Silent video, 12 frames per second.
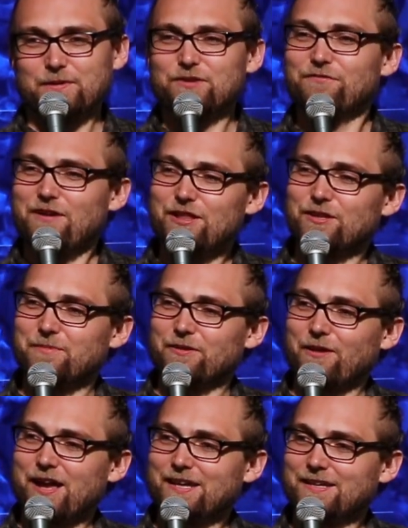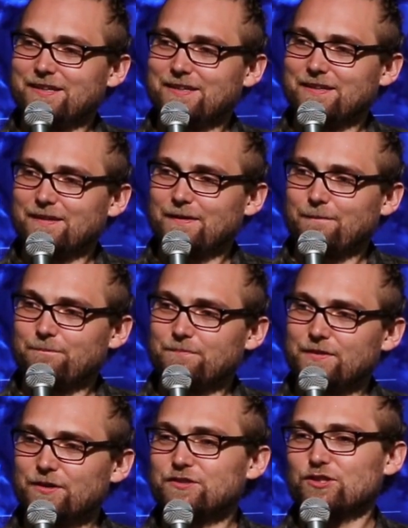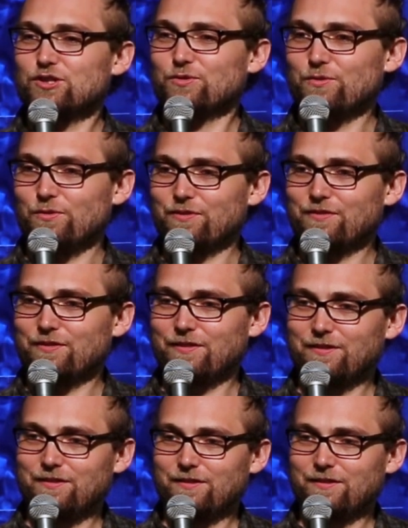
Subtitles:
you follow me, right? There's a truth